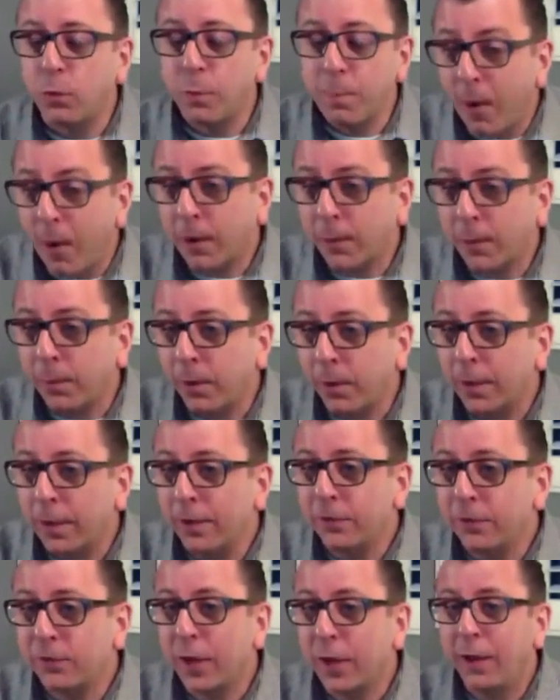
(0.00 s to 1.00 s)

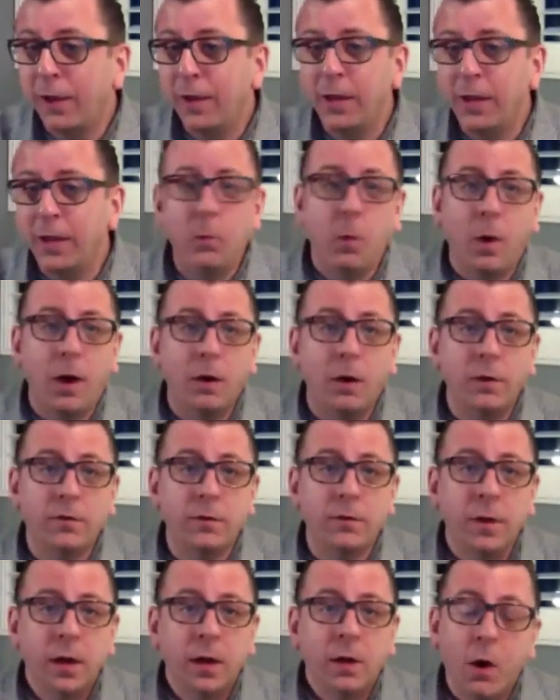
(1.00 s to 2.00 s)
remarkable is that he
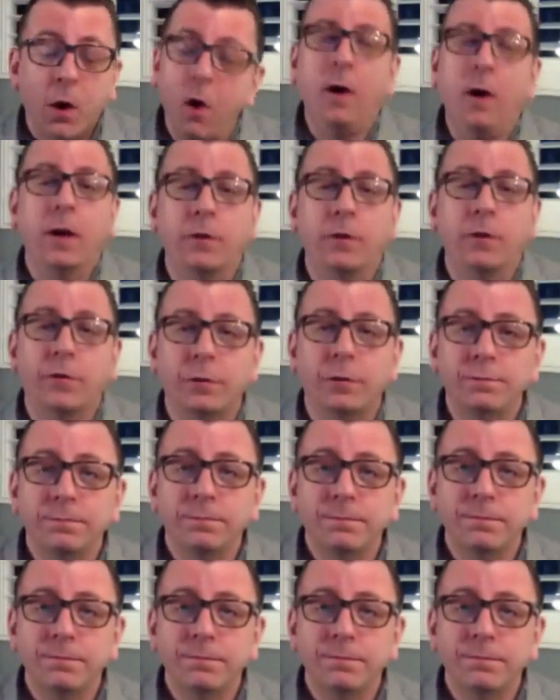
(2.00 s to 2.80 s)
was honest.